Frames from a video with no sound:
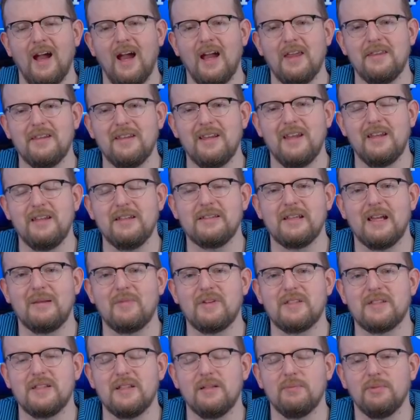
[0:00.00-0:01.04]
I think anytime
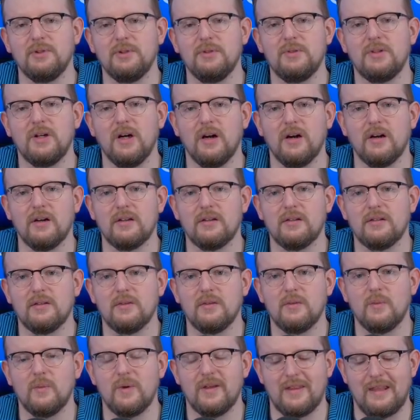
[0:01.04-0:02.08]
I see a blue card
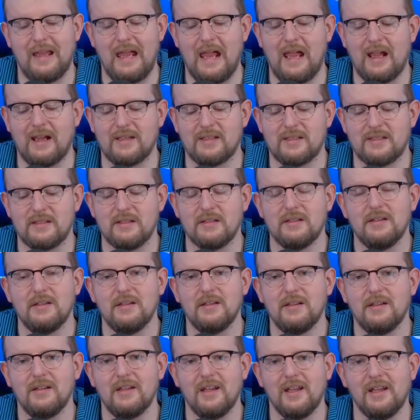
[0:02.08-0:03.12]
with X
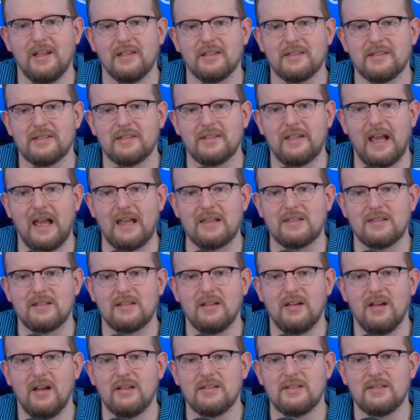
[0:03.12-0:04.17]
in its casting
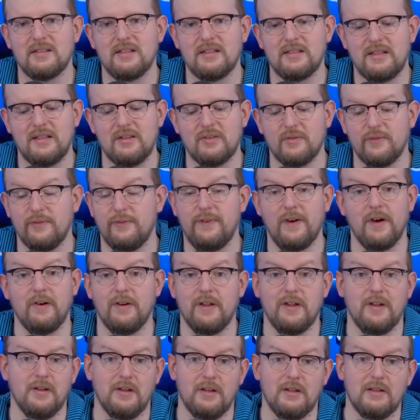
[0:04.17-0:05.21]
cost, it's either
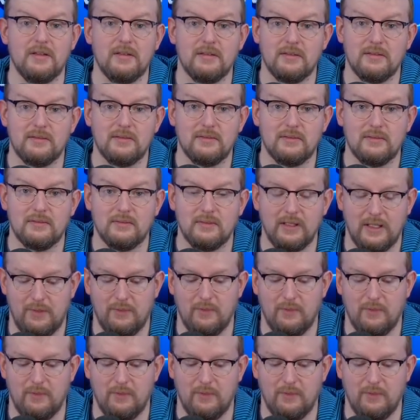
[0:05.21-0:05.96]
very good, like